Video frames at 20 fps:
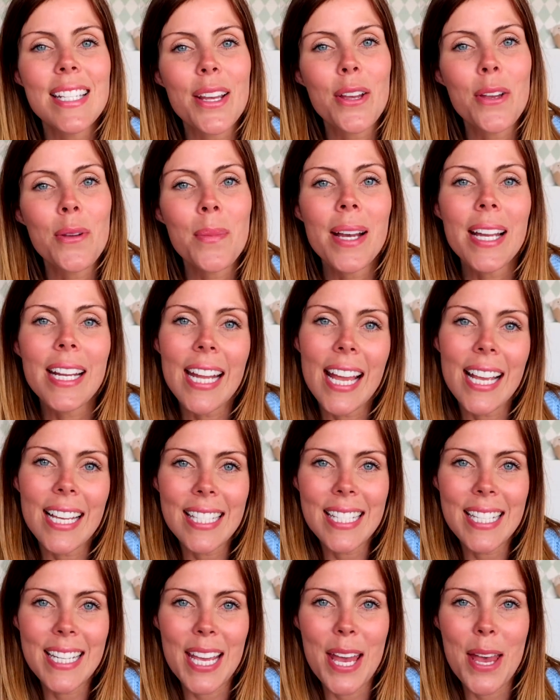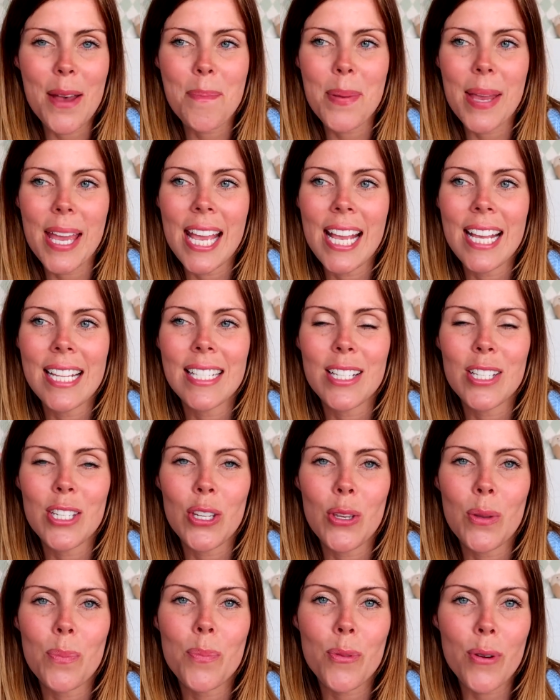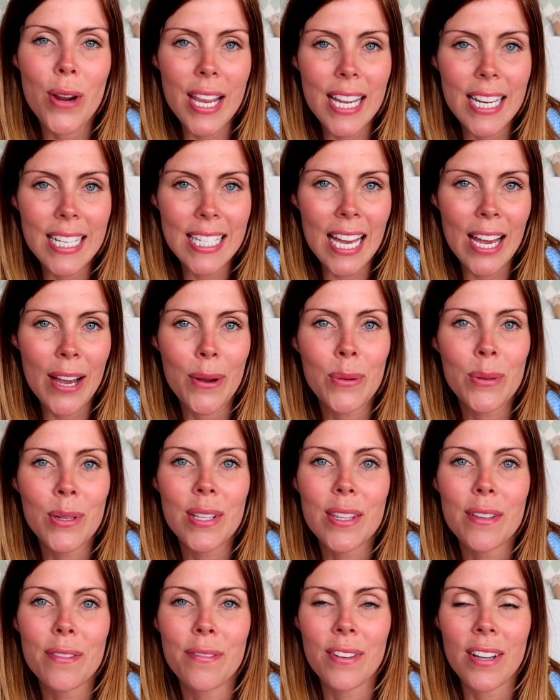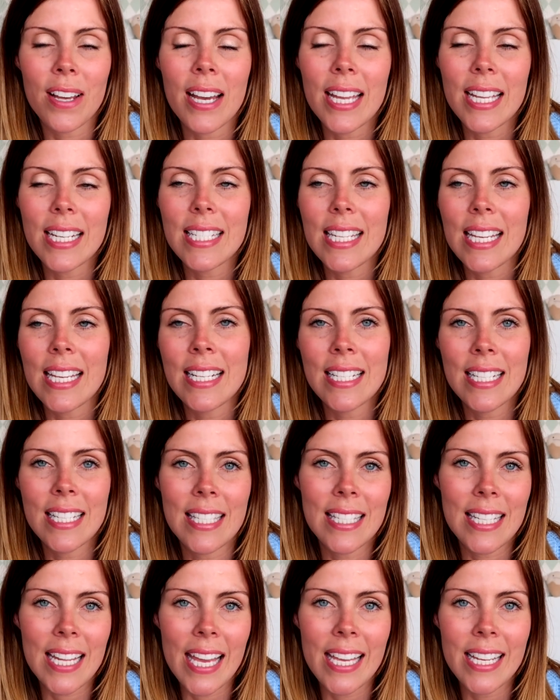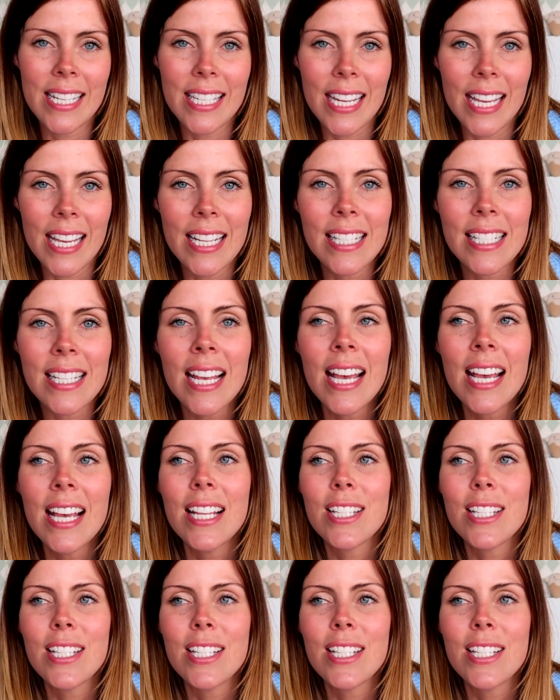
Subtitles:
So my next tip is to break down the flight into stages.